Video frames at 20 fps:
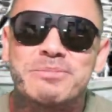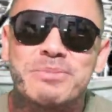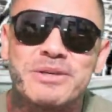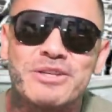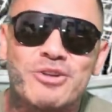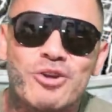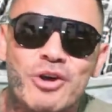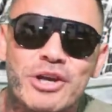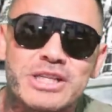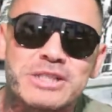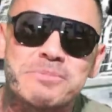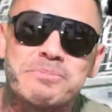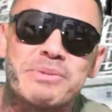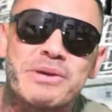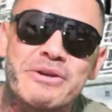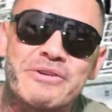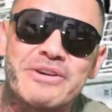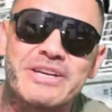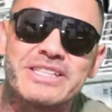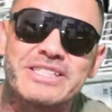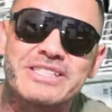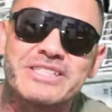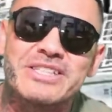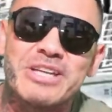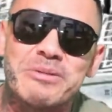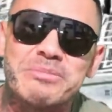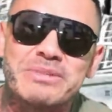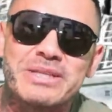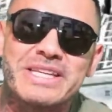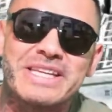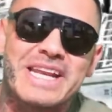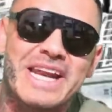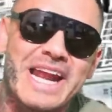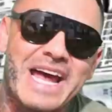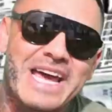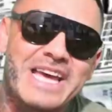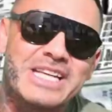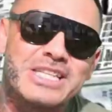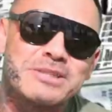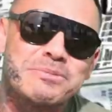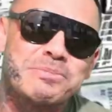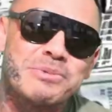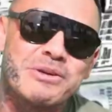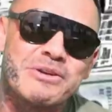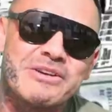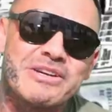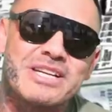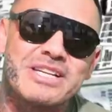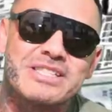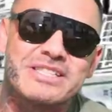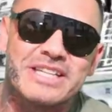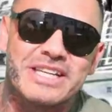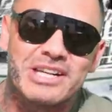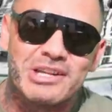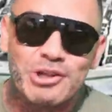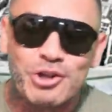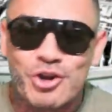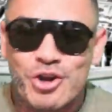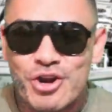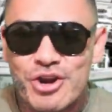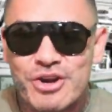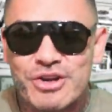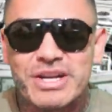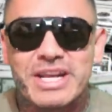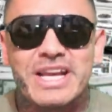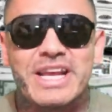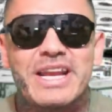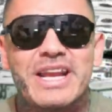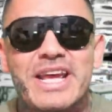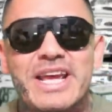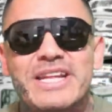you know, experience something that I experienced and learn and,